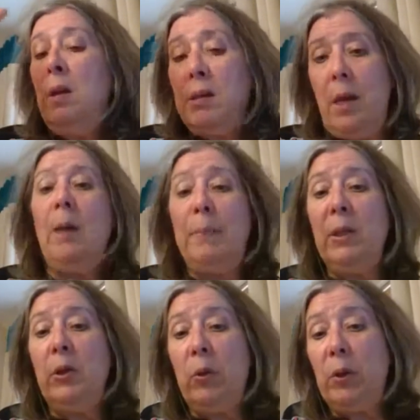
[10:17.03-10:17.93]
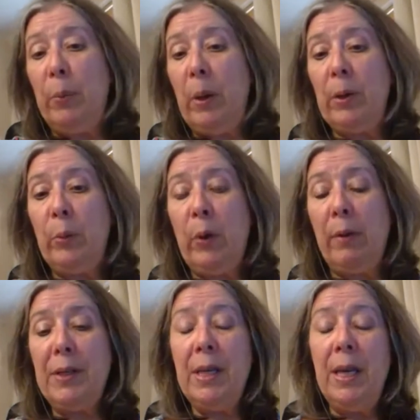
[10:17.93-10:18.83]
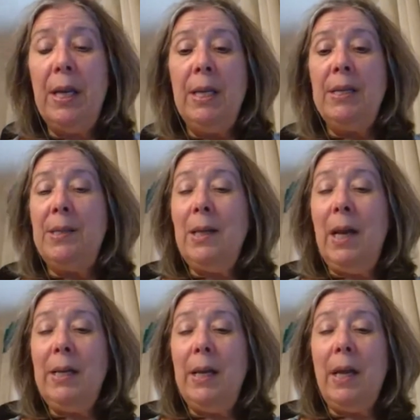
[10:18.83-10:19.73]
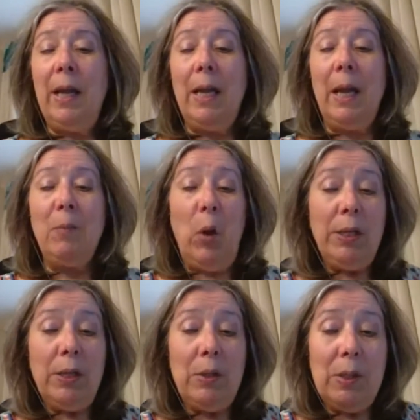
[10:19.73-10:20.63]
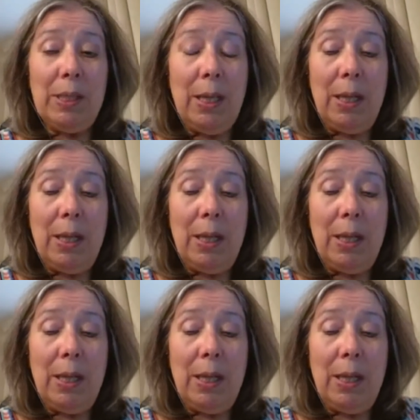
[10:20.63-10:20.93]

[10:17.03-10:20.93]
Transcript: It's up in the northern part of the province. Z-I-N-I, and I'm going to